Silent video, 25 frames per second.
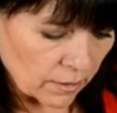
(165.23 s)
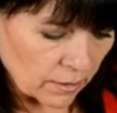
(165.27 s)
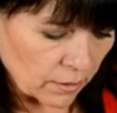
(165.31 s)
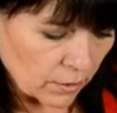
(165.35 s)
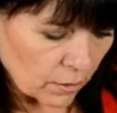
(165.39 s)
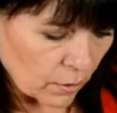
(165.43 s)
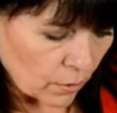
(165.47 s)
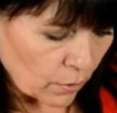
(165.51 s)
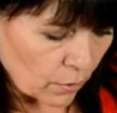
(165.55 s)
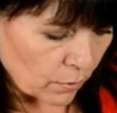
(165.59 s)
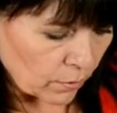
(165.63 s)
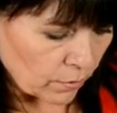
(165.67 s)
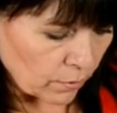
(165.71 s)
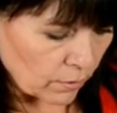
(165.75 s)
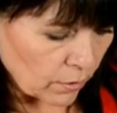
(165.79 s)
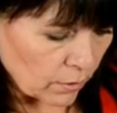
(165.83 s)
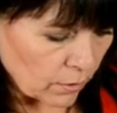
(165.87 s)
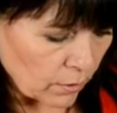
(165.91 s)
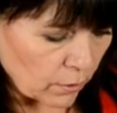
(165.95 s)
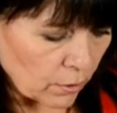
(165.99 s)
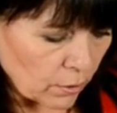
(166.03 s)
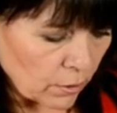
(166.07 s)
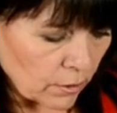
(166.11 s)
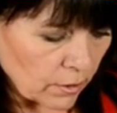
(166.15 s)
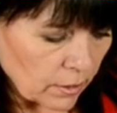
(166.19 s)
So
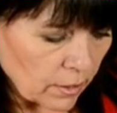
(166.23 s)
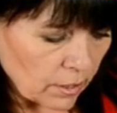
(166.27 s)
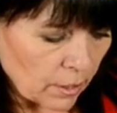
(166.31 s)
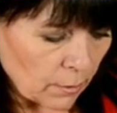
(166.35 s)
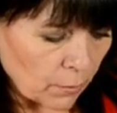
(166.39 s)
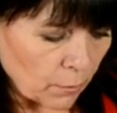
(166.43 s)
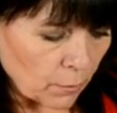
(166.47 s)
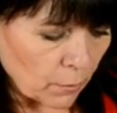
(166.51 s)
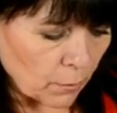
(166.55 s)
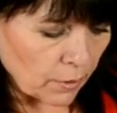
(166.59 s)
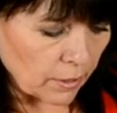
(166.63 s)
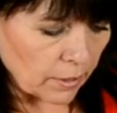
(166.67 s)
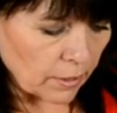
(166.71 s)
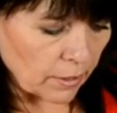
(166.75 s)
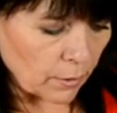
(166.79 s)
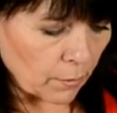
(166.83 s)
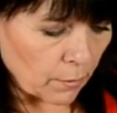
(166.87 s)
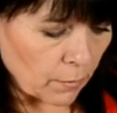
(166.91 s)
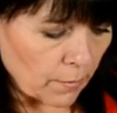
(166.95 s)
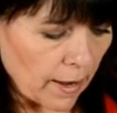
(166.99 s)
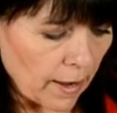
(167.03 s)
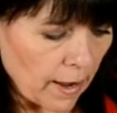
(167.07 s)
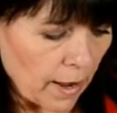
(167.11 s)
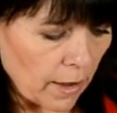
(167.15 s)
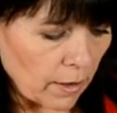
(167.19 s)
you just keep working
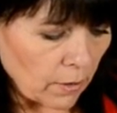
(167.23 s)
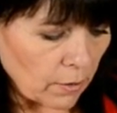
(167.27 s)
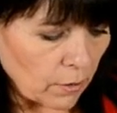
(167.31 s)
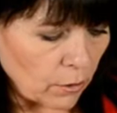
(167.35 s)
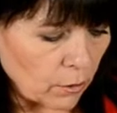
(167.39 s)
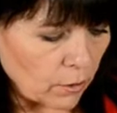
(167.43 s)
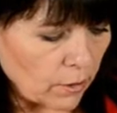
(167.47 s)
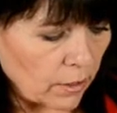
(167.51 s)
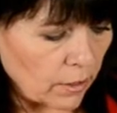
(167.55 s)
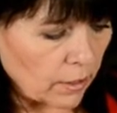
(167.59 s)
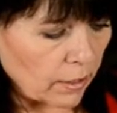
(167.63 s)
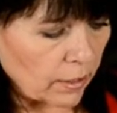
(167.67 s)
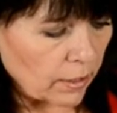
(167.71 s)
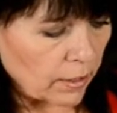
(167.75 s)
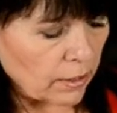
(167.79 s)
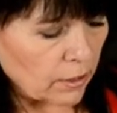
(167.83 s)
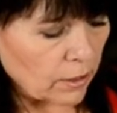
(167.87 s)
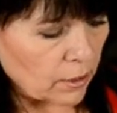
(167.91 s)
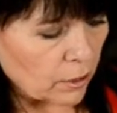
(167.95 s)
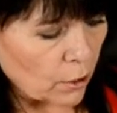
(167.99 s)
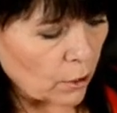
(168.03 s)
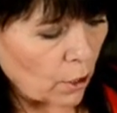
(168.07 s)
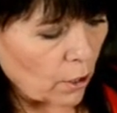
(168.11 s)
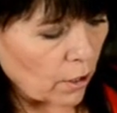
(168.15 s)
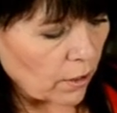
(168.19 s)
around. You can
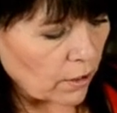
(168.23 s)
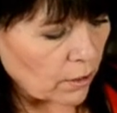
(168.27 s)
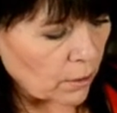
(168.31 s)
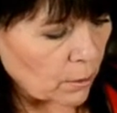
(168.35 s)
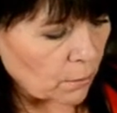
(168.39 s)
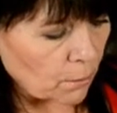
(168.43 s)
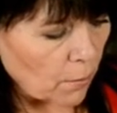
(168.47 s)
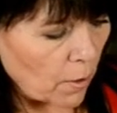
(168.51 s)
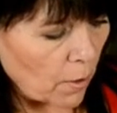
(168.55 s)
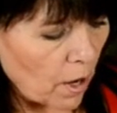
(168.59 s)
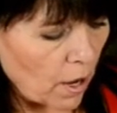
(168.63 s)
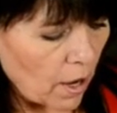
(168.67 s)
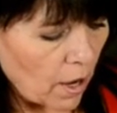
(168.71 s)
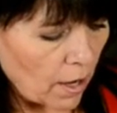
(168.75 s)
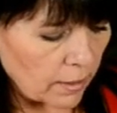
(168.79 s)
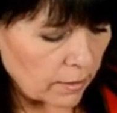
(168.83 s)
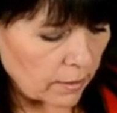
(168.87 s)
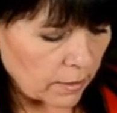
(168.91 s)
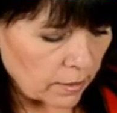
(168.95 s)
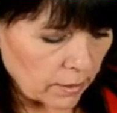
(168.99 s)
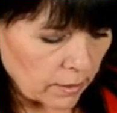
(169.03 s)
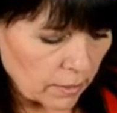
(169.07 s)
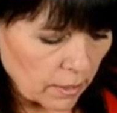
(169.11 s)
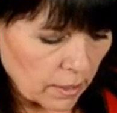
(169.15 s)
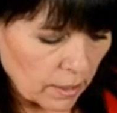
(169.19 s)
get dark
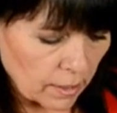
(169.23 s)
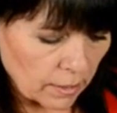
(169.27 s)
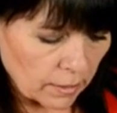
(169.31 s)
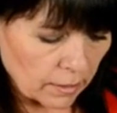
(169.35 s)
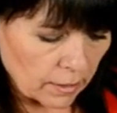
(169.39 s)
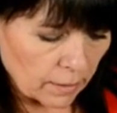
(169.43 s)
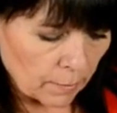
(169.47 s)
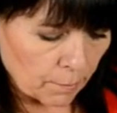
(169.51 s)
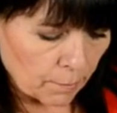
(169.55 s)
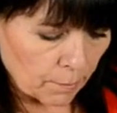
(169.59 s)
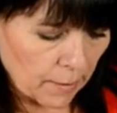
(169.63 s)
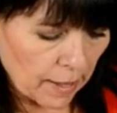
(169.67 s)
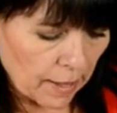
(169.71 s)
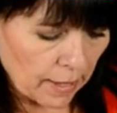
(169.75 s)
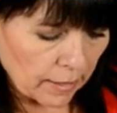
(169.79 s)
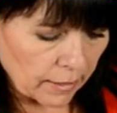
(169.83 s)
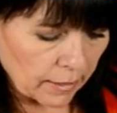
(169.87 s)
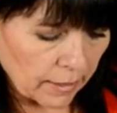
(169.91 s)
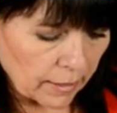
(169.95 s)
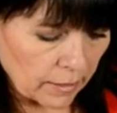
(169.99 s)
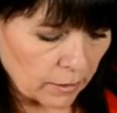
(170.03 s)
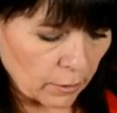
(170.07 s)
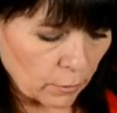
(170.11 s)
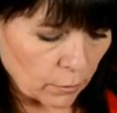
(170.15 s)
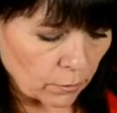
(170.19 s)
spots, get back
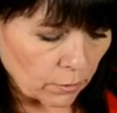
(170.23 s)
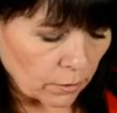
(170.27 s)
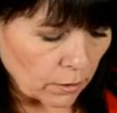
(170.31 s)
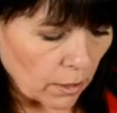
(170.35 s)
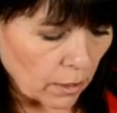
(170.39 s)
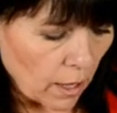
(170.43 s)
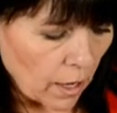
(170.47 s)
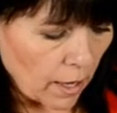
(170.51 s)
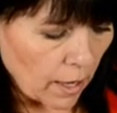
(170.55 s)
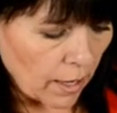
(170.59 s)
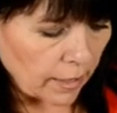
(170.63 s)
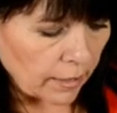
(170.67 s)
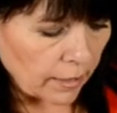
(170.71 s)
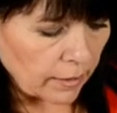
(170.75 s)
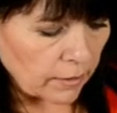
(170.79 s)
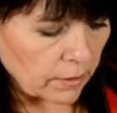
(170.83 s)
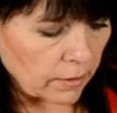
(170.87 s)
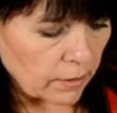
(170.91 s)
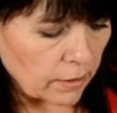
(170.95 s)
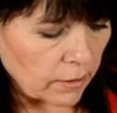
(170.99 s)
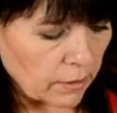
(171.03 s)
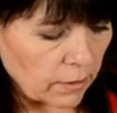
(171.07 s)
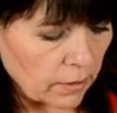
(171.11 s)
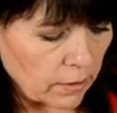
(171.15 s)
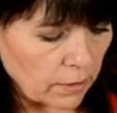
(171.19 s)
in your
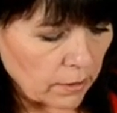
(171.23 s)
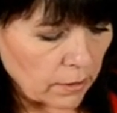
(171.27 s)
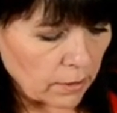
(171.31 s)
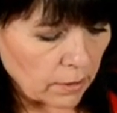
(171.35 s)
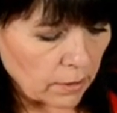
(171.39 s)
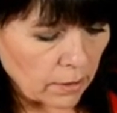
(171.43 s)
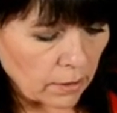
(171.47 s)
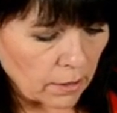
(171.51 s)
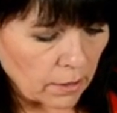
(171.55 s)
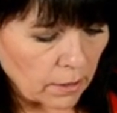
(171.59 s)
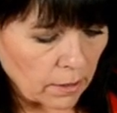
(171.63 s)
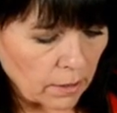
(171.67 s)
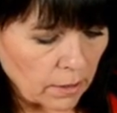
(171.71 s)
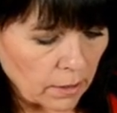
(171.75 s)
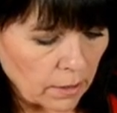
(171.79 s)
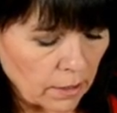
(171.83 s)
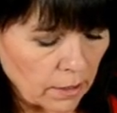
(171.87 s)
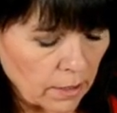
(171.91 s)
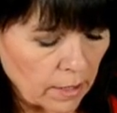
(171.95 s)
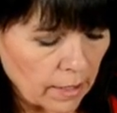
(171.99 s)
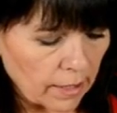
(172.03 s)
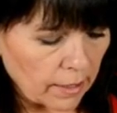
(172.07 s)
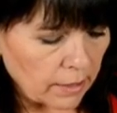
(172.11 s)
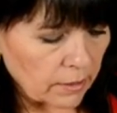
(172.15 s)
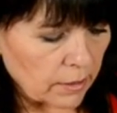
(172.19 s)
light,
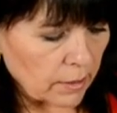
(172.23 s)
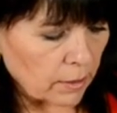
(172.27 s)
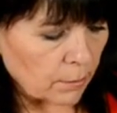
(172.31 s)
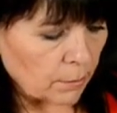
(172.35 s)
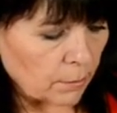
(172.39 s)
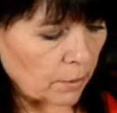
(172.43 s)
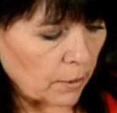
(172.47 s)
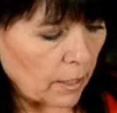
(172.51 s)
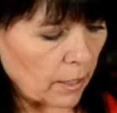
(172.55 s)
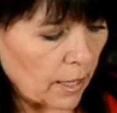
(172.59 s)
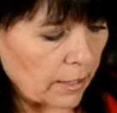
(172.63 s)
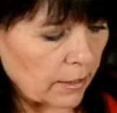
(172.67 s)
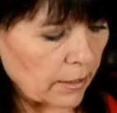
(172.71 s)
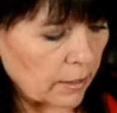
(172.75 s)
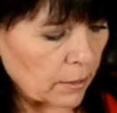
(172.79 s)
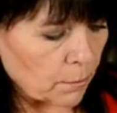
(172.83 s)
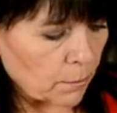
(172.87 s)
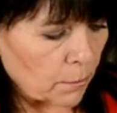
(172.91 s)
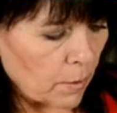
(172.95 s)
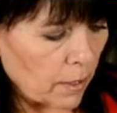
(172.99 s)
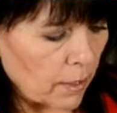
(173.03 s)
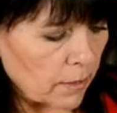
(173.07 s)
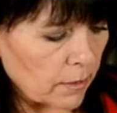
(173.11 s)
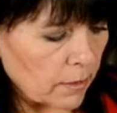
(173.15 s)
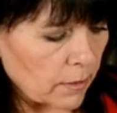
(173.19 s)
add some light
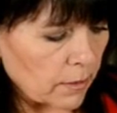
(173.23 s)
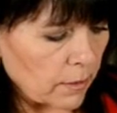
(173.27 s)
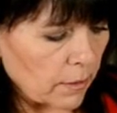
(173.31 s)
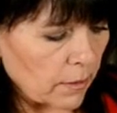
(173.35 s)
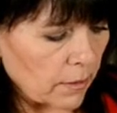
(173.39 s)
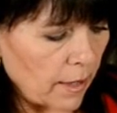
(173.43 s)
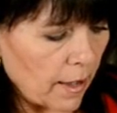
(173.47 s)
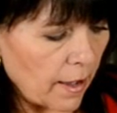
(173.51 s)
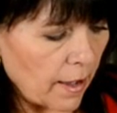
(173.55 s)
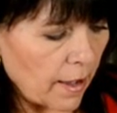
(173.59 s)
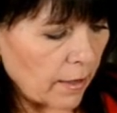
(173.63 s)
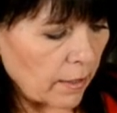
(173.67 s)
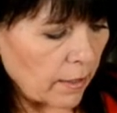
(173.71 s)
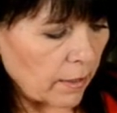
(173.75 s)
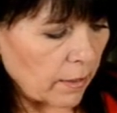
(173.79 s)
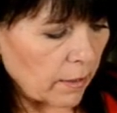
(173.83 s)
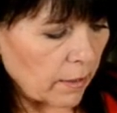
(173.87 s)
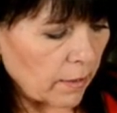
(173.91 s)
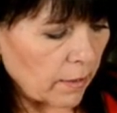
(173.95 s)
spots to that.